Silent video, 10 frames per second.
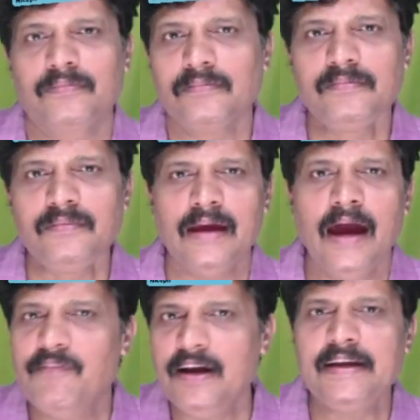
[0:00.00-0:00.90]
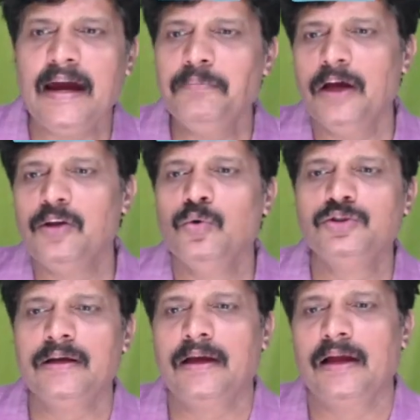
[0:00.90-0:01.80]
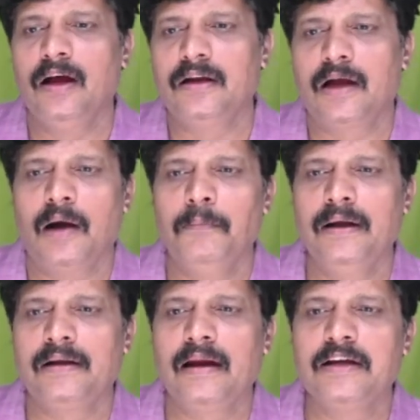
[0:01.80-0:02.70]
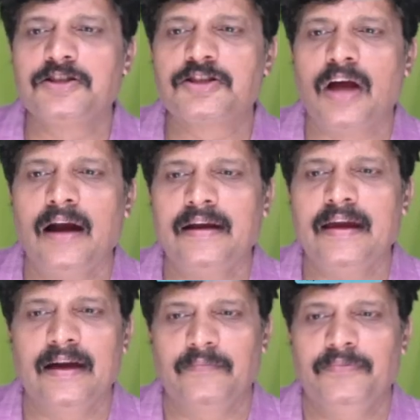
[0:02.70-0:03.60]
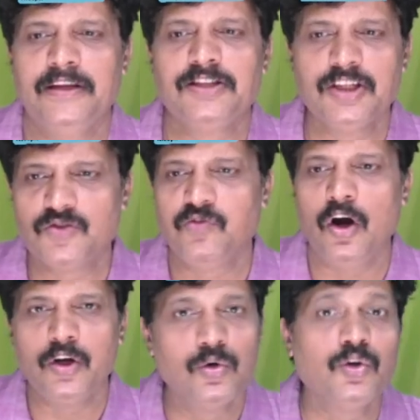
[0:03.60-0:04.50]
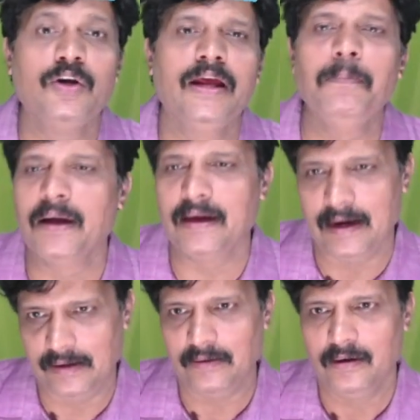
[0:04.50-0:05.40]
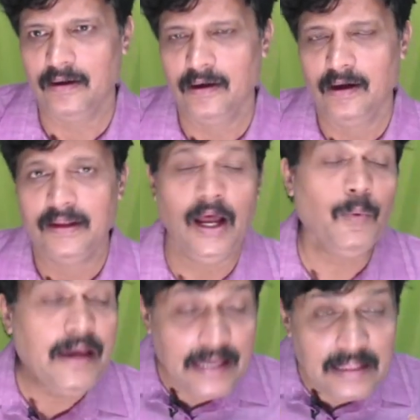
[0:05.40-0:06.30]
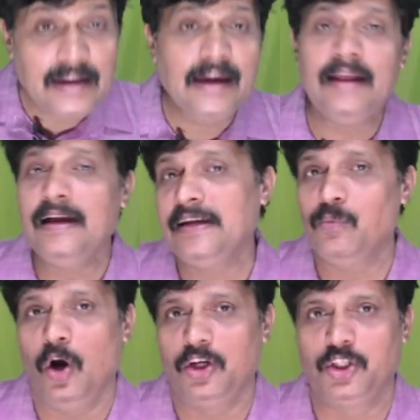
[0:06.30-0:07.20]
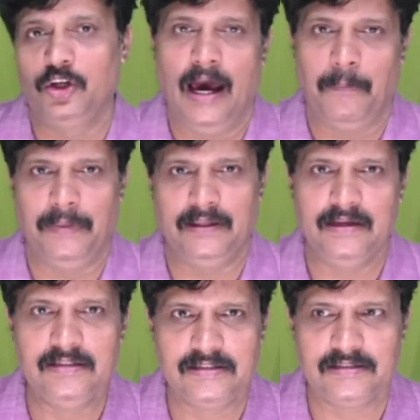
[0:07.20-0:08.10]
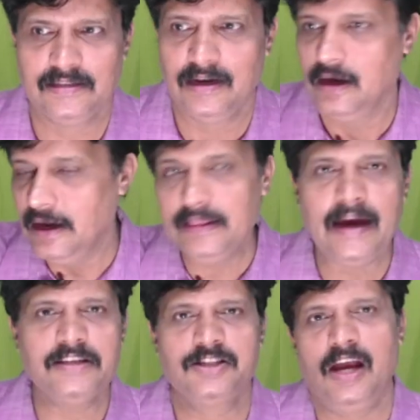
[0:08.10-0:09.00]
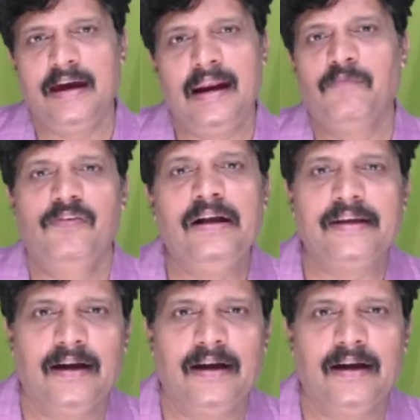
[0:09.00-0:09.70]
Every time the user cannot come and click start here. This is for you to debug it. Now, in reality, what should happen is, in the Instagram filter,